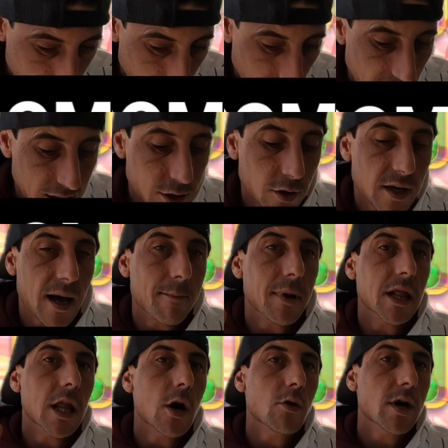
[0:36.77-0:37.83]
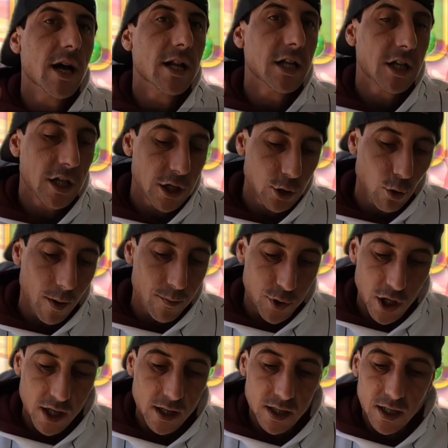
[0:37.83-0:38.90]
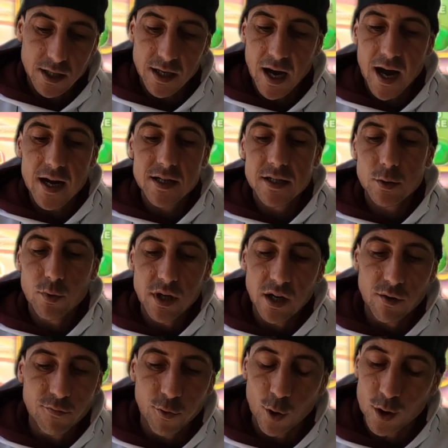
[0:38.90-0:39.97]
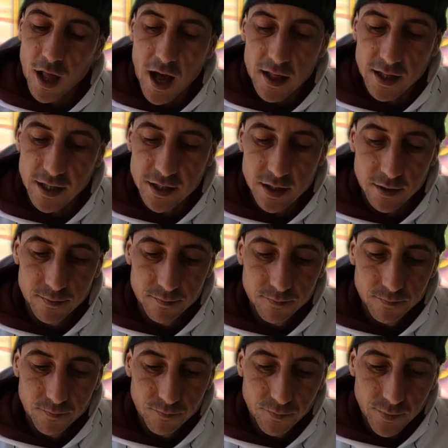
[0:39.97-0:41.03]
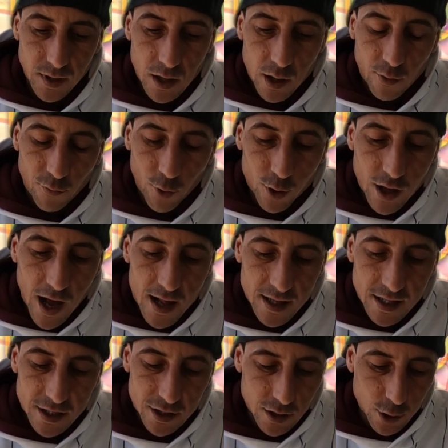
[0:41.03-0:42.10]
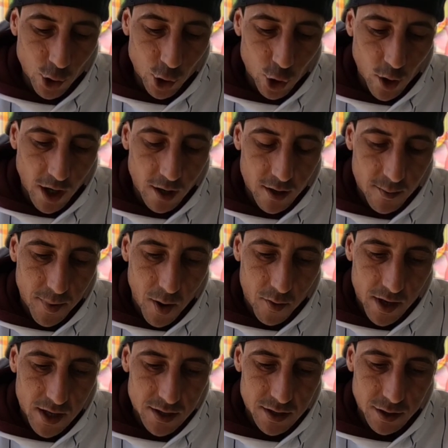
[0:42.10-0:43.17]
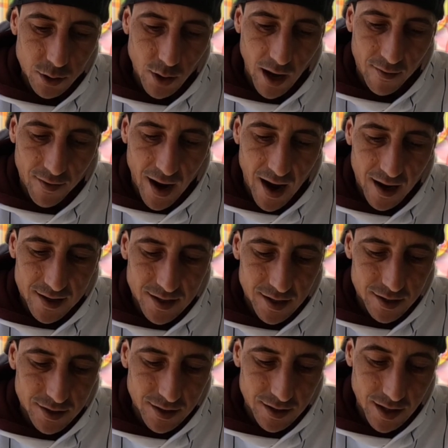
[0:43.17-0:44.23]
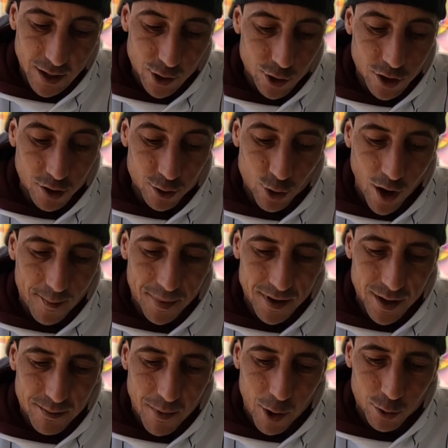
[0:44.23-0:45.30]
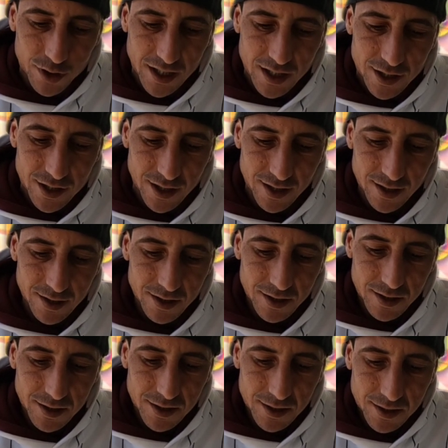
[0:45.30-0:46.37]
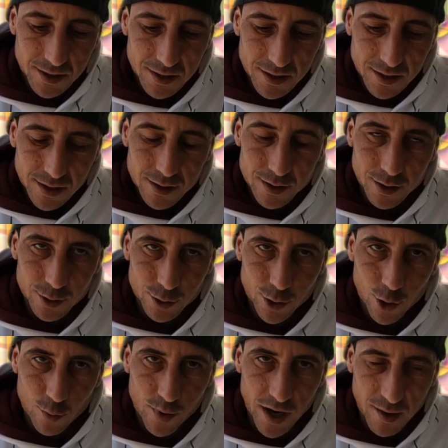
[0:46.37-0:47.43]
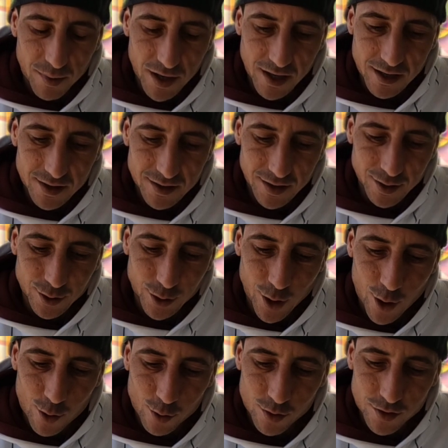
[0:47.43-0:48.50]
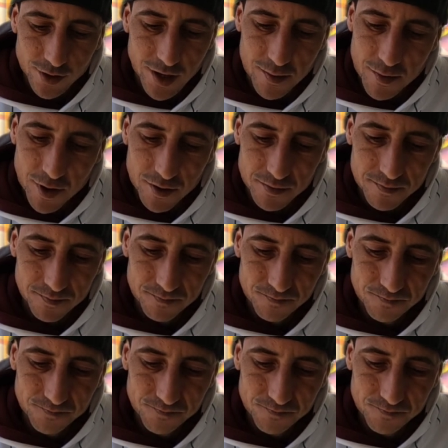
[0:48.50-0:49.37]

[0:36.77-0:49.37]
So links are down below in the description. And guys, we need four lollies. Four lollies, you trigger the bonus, you have access, to, they start dropping the multis. Let's go, baby. Let's go. Come on.